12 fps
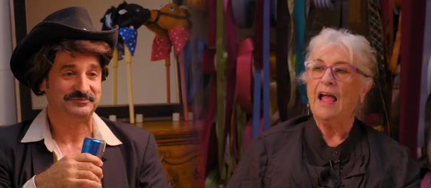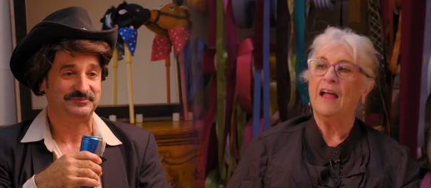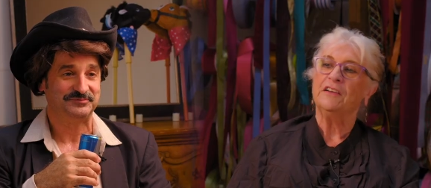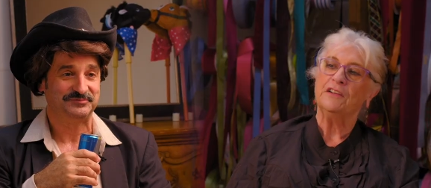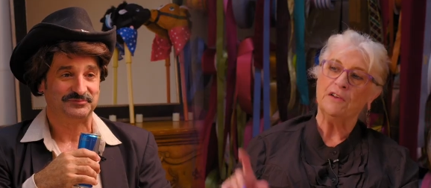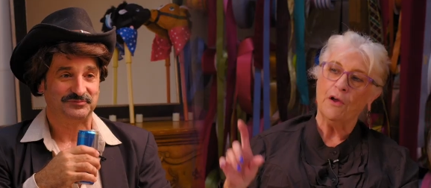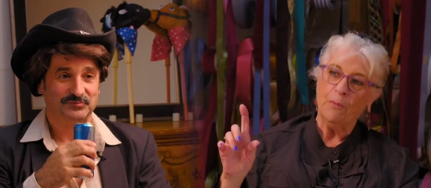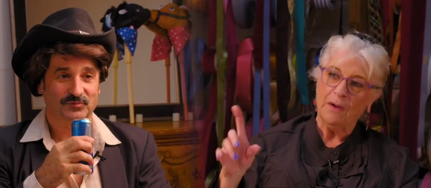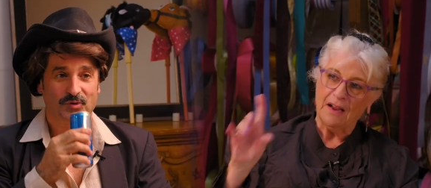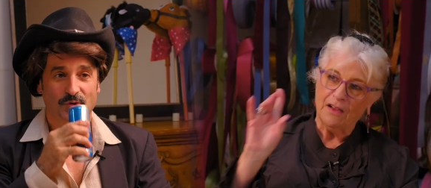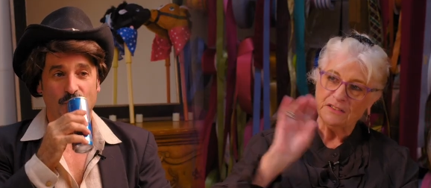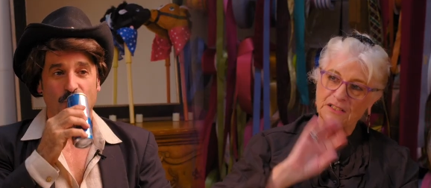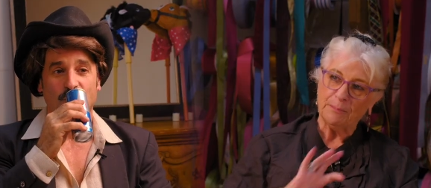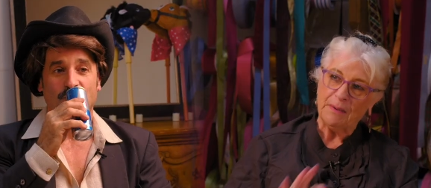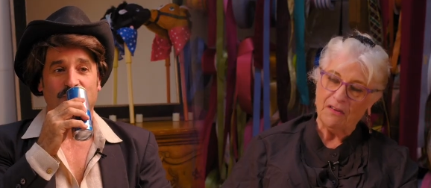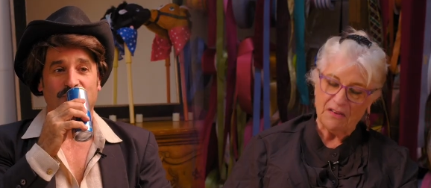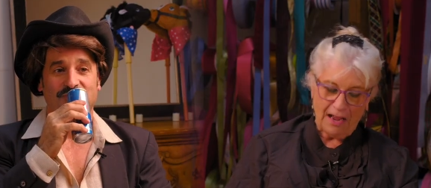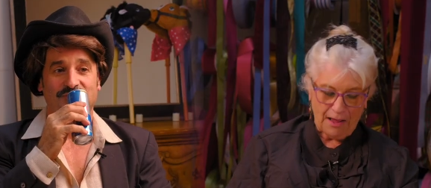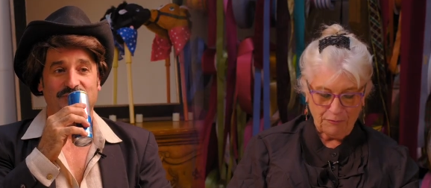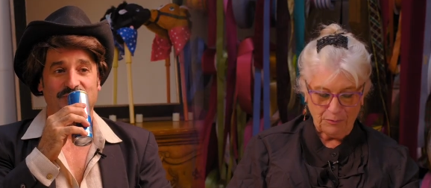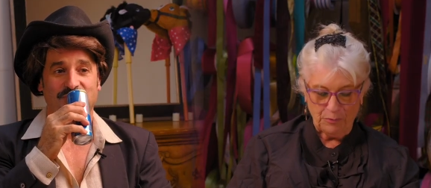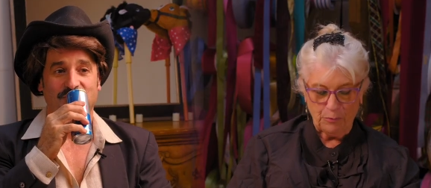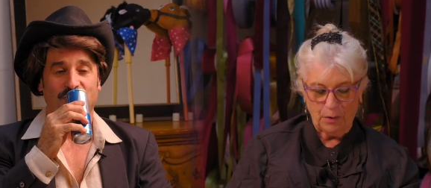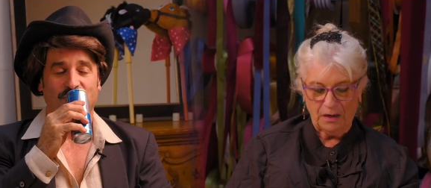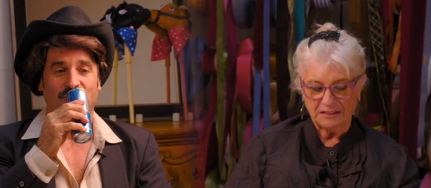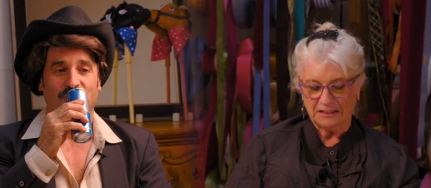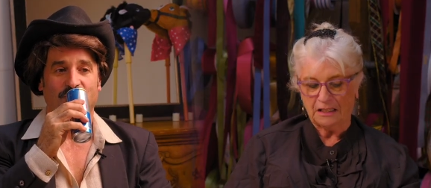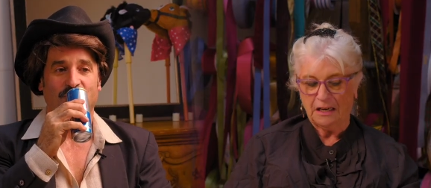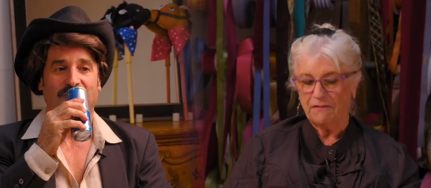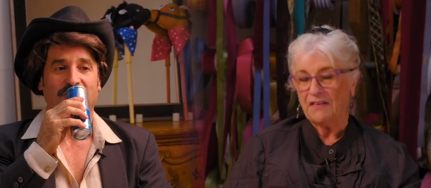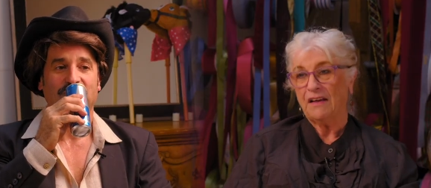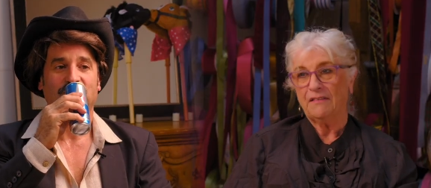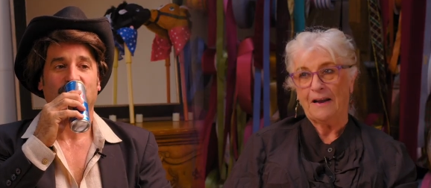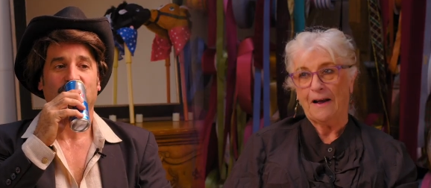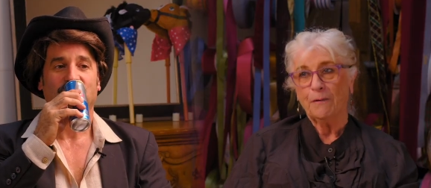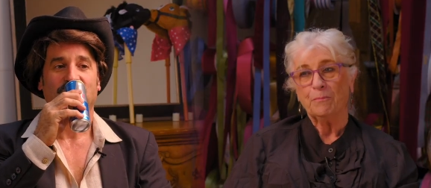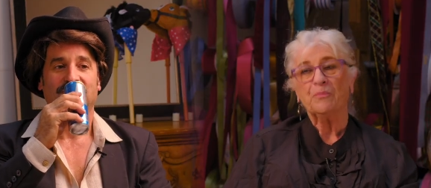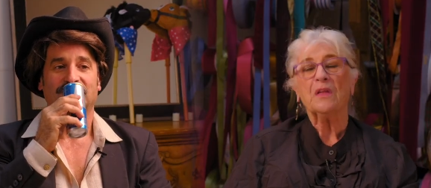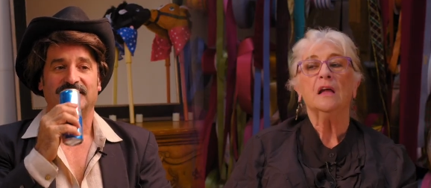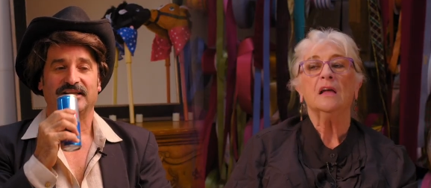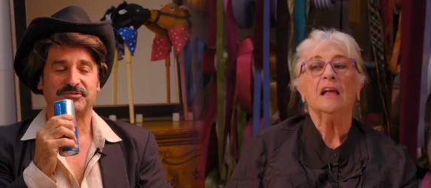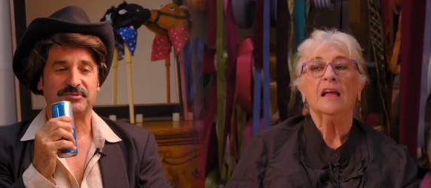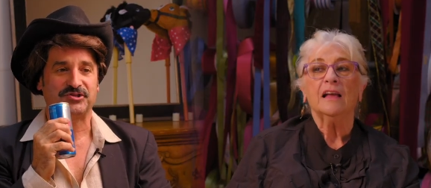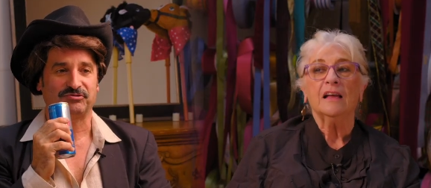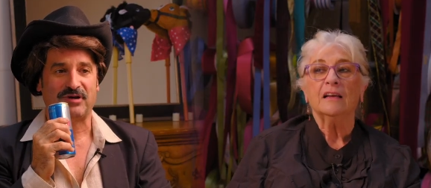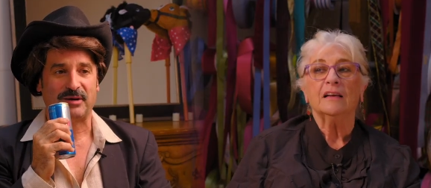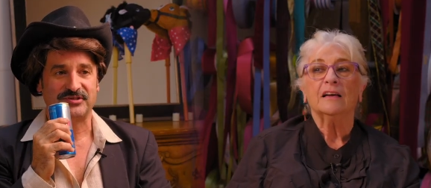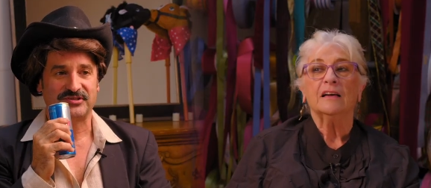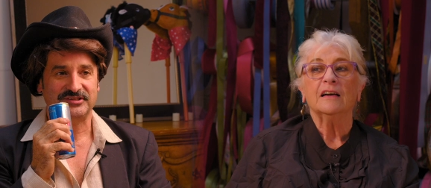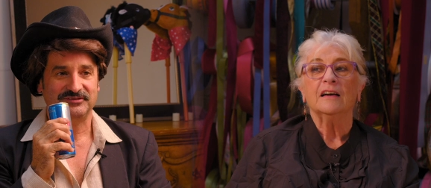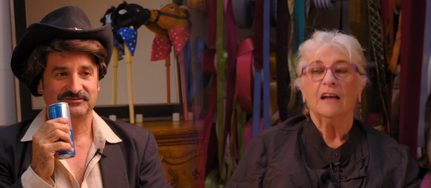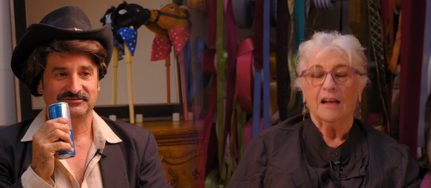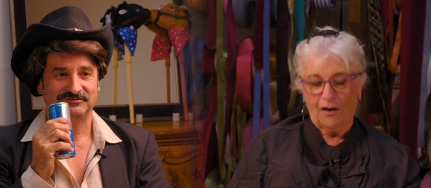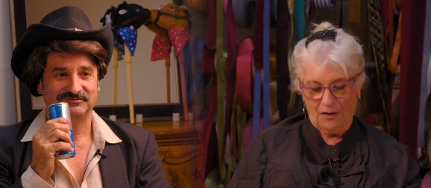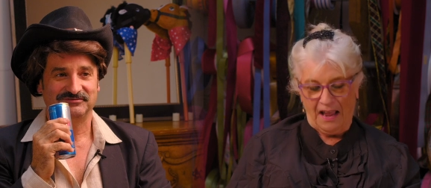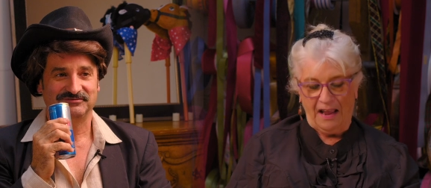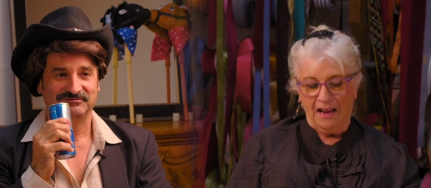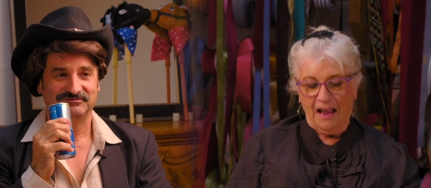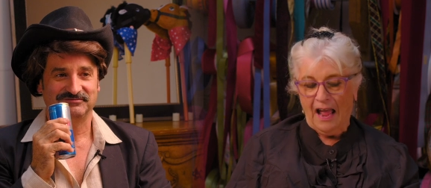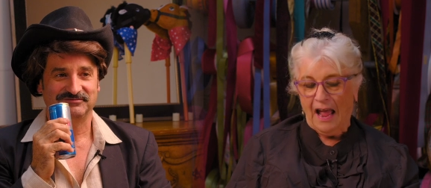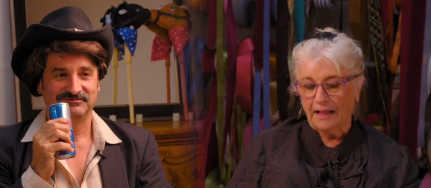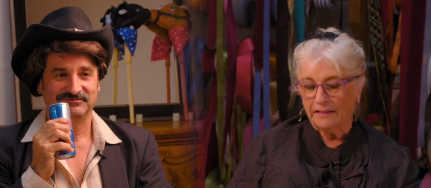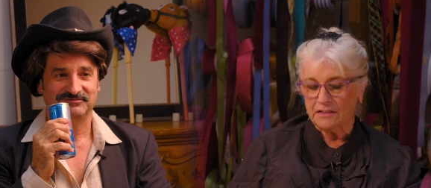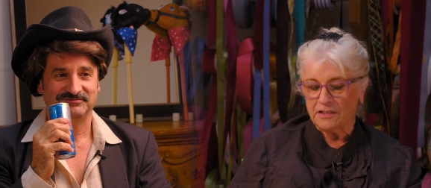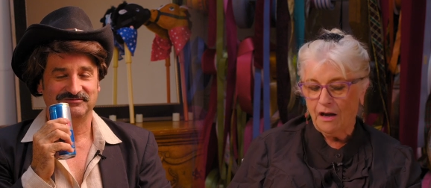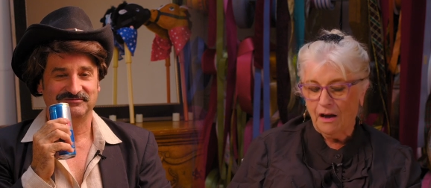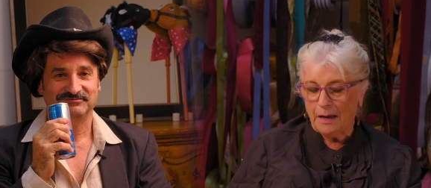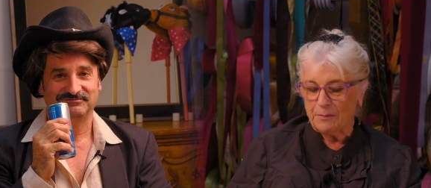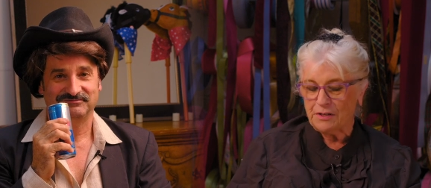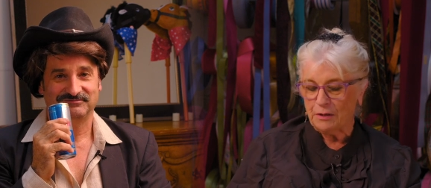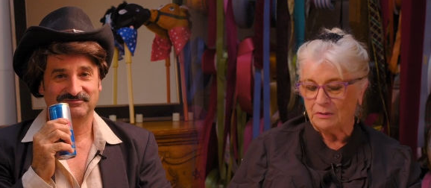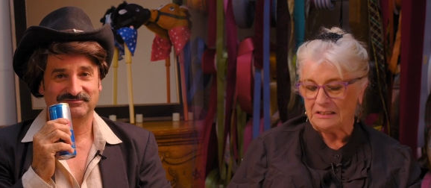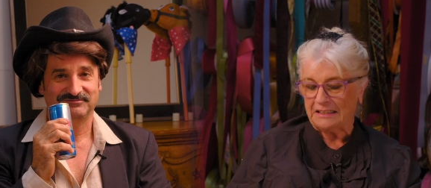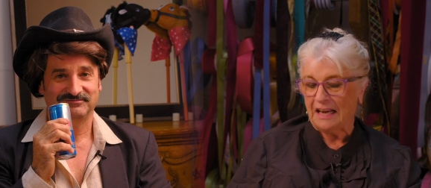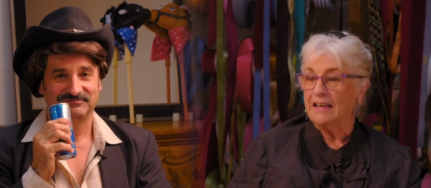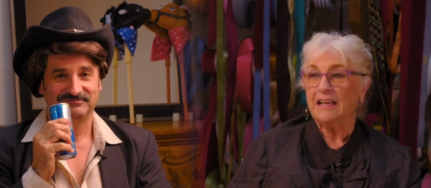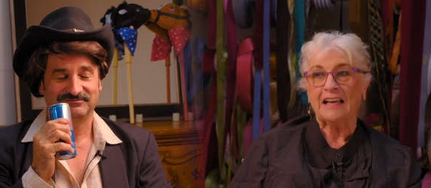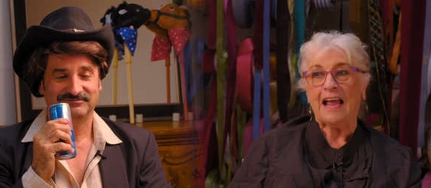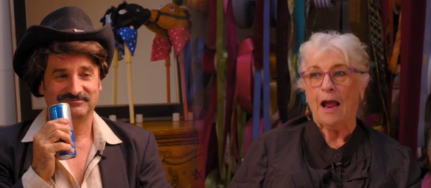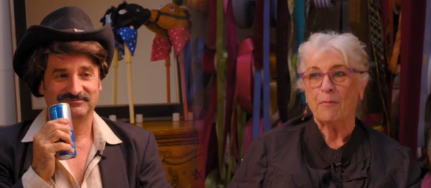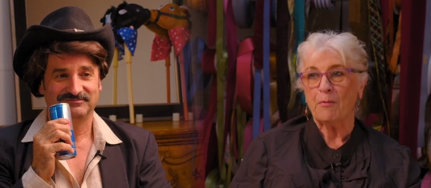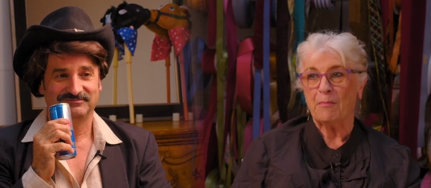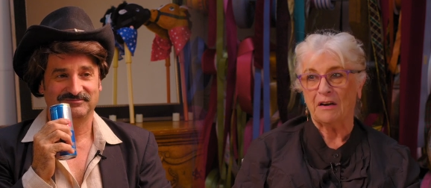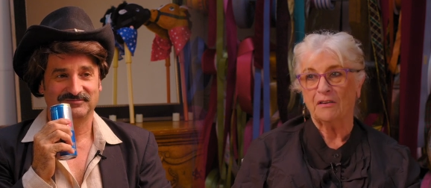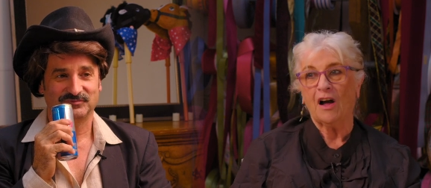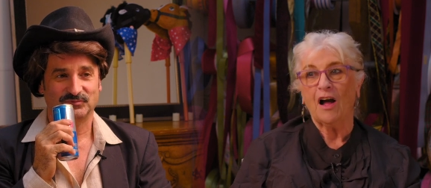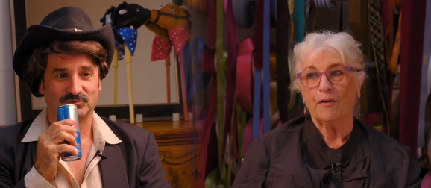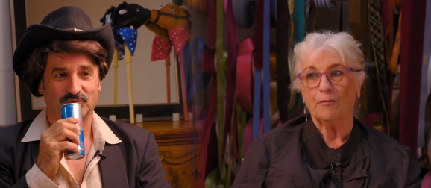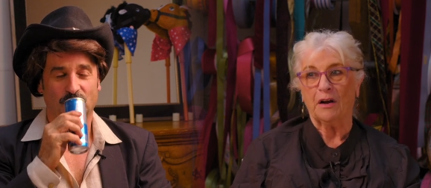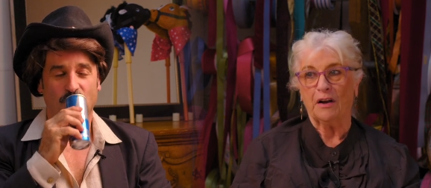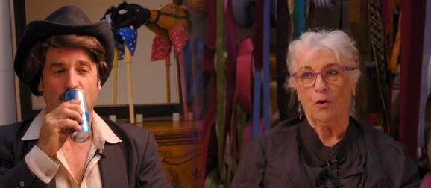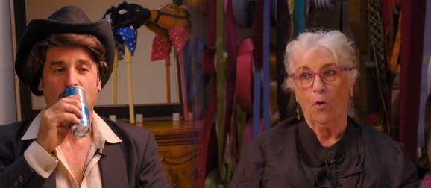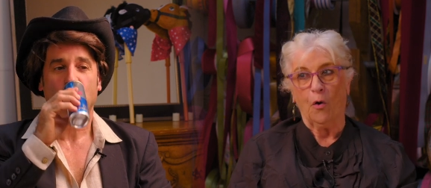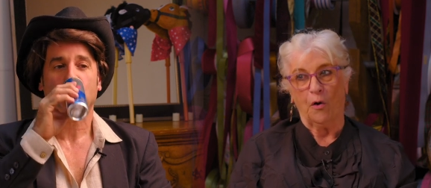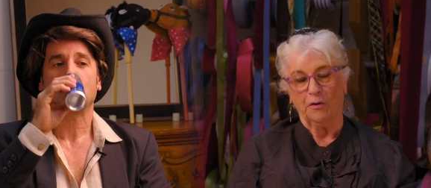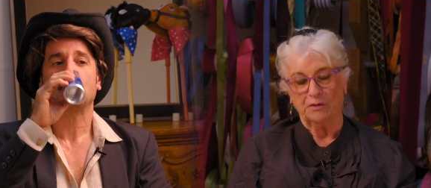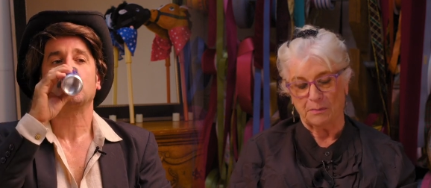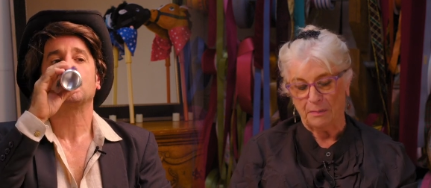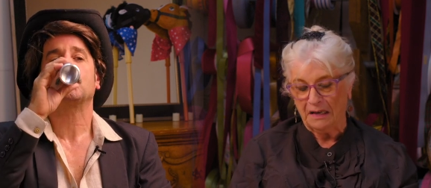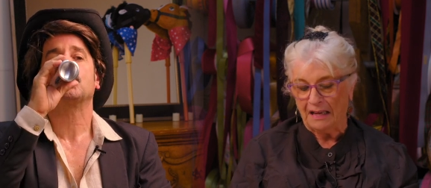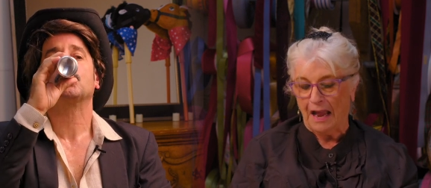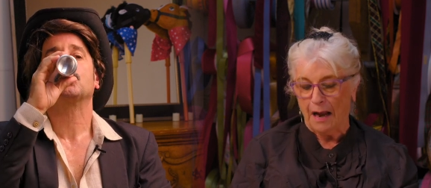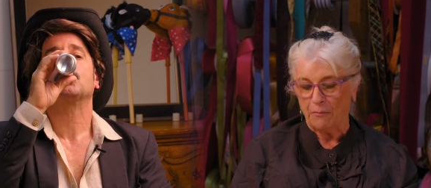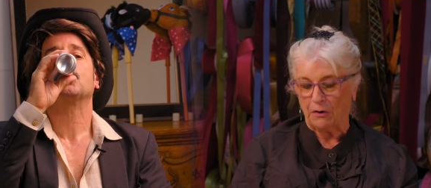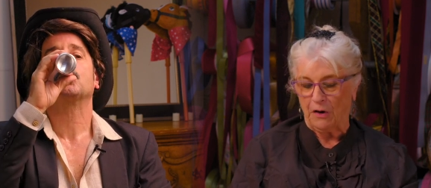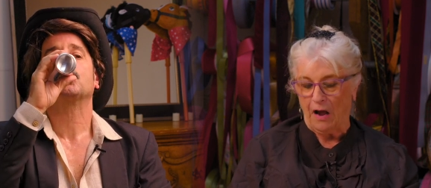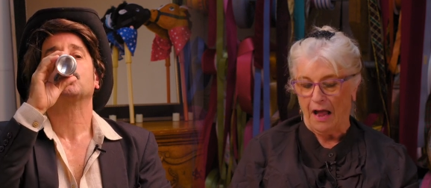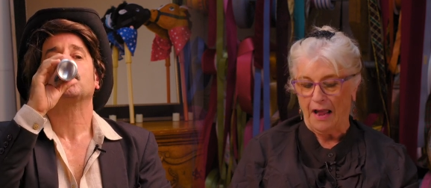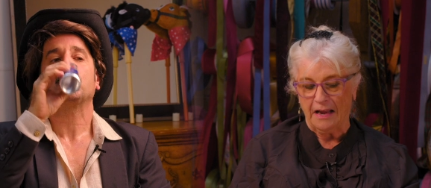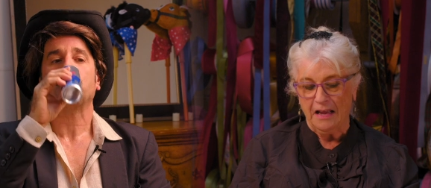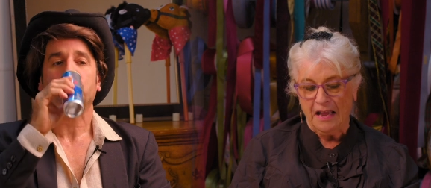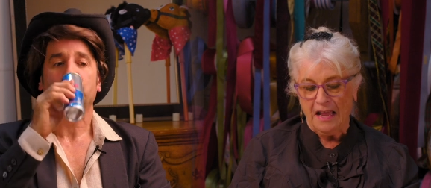Speaker 1: And you know what else about Katharine Ross that what? I found out?
Speaker 2: Yes, Mrs. Robinson.
Speaker 1: Okay. At the time, she was dating cameraman Conrad Hall, who's a big camera guy,